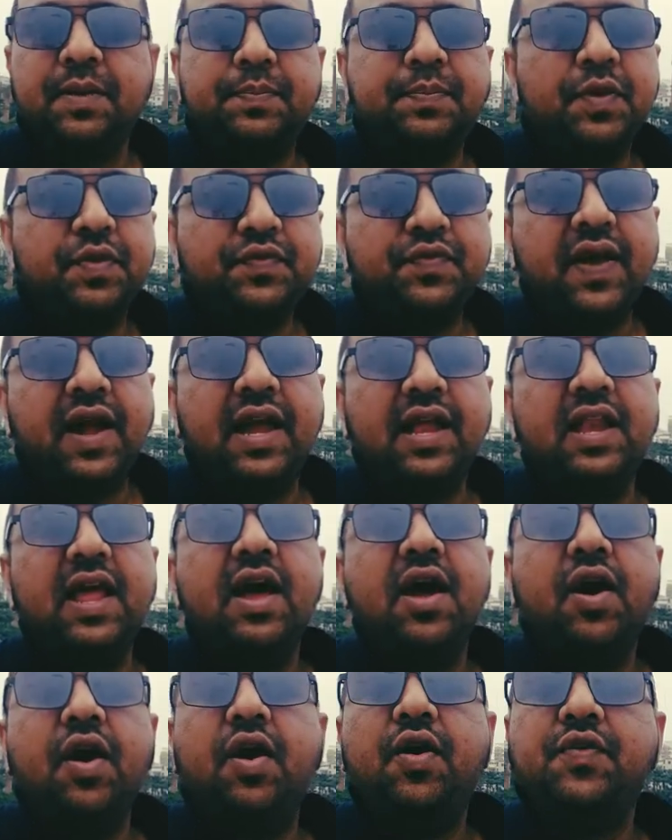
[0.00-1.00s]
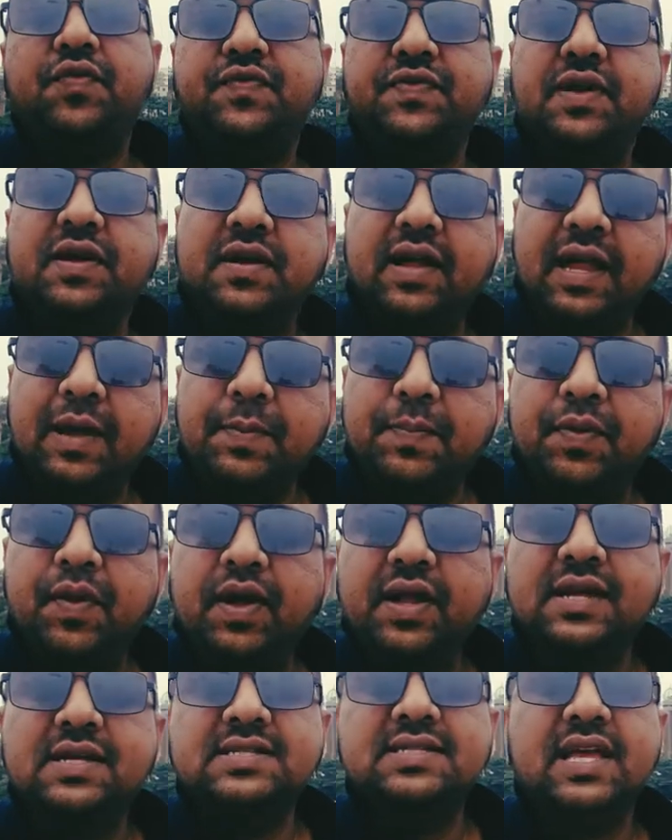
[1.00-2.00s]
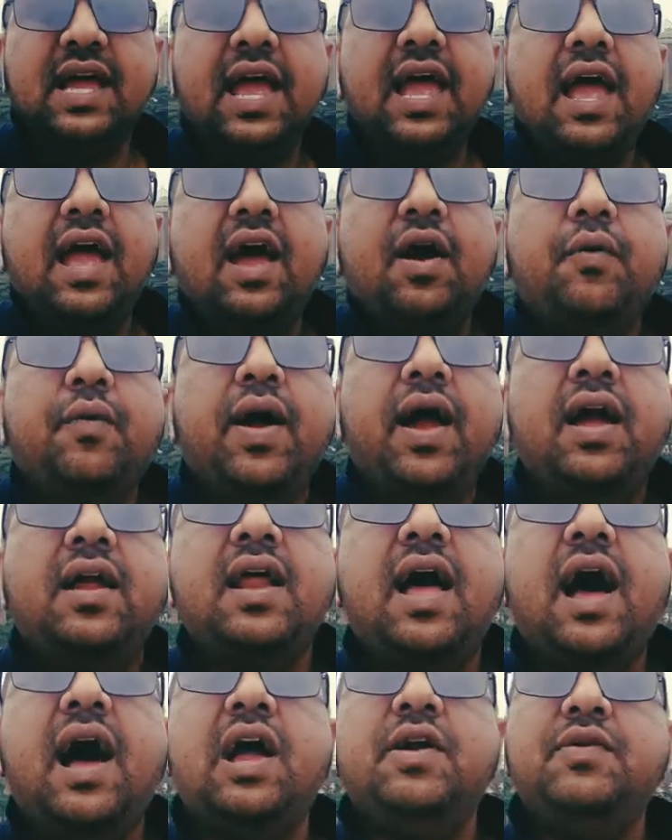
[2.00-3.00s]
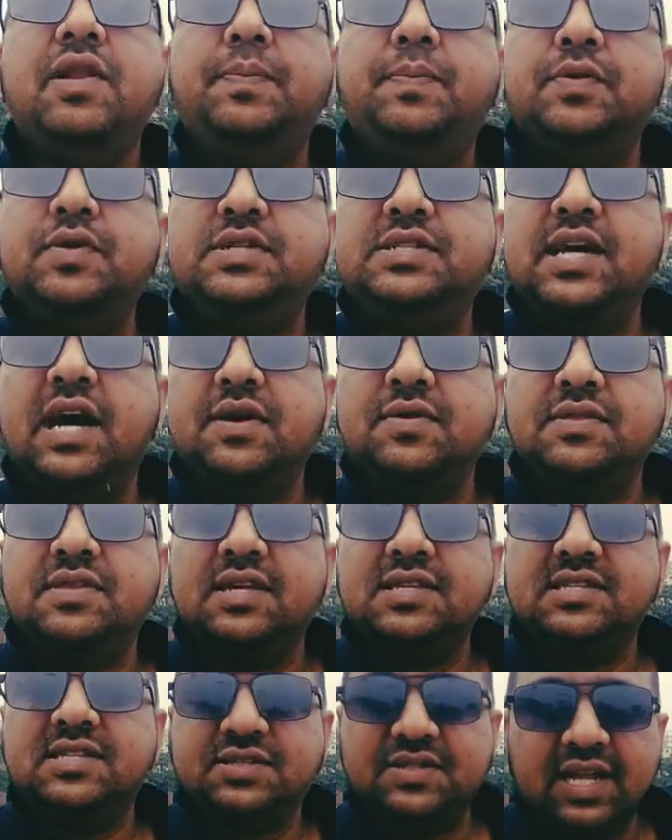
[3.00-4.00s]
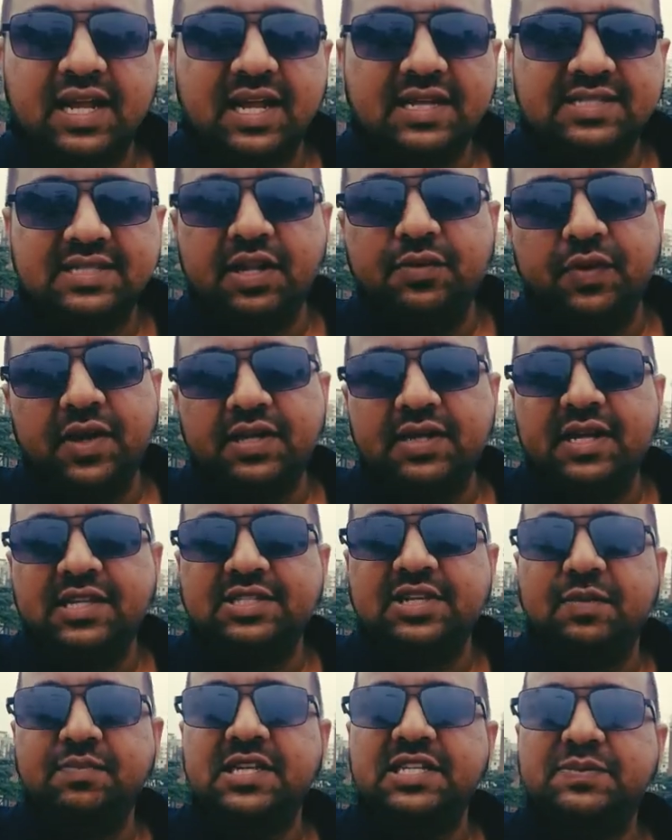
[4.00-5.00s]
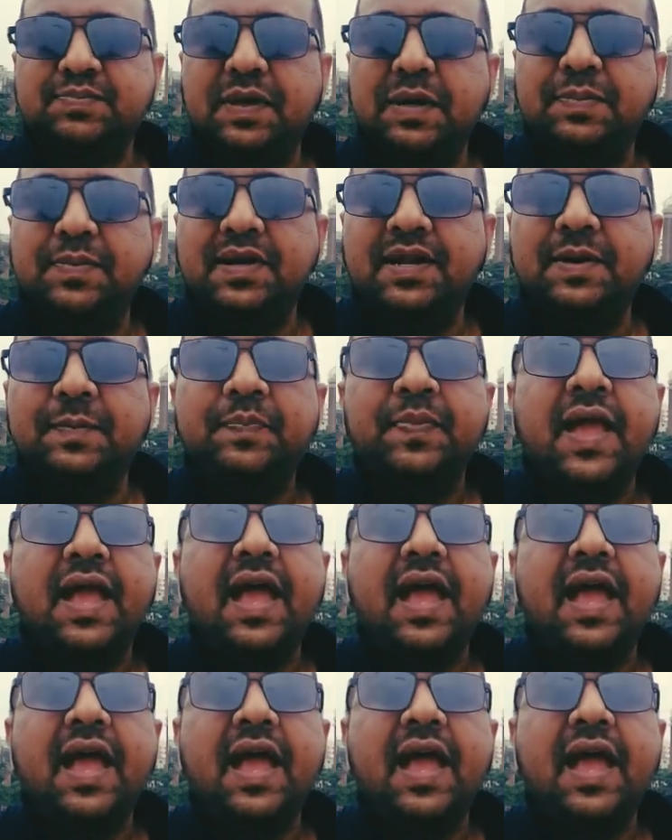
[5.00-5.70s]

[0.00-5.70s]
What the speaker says: a profile of the employees where I will put down the strengths and weaknesses of these people,